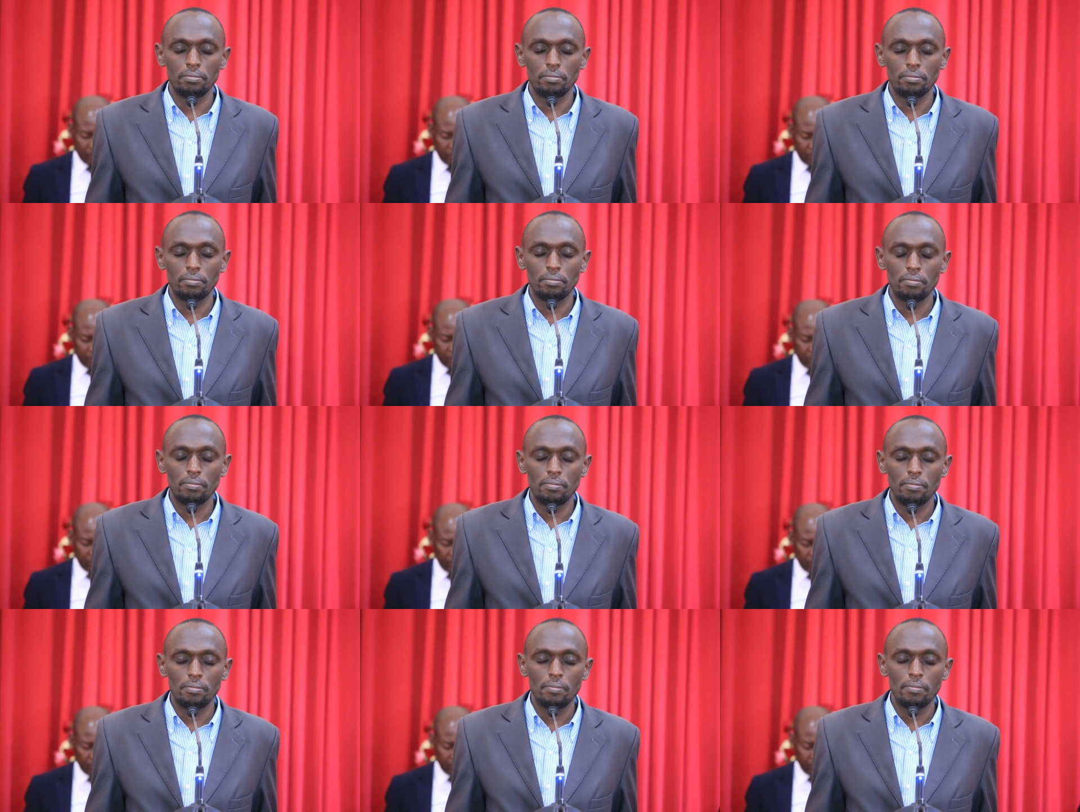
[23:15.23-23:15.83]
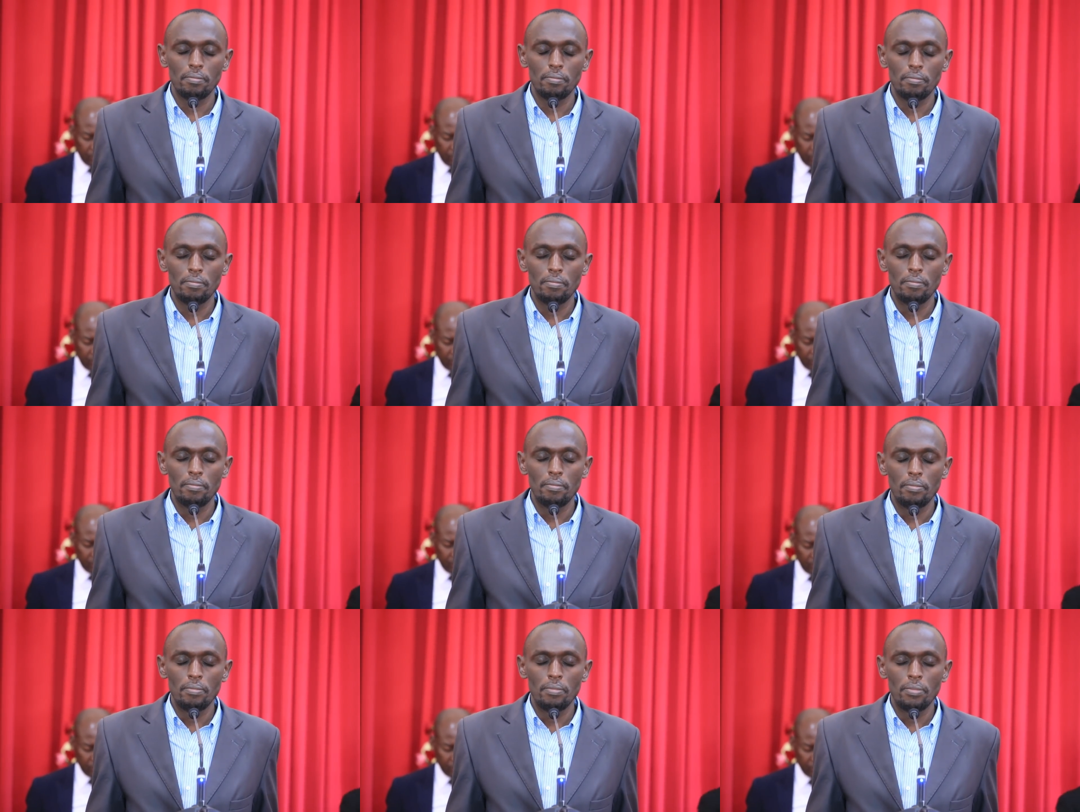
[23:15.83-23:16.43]

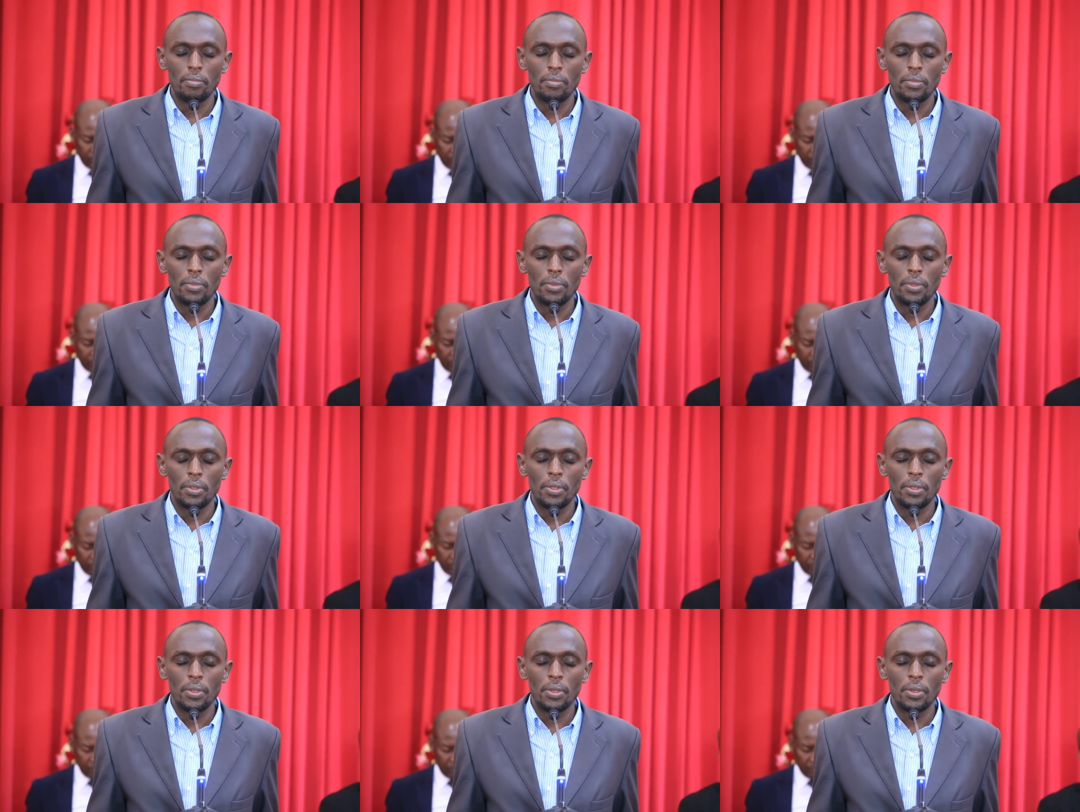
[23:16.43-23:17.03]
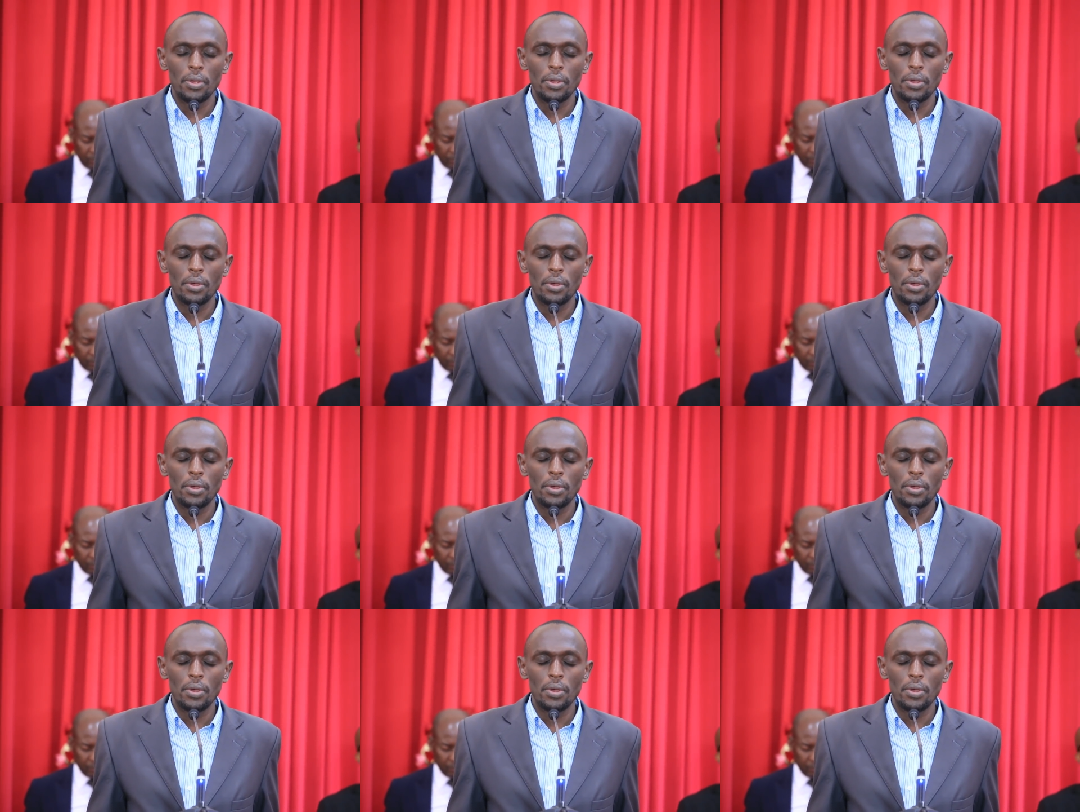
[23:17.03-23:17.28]
Nobody speaks.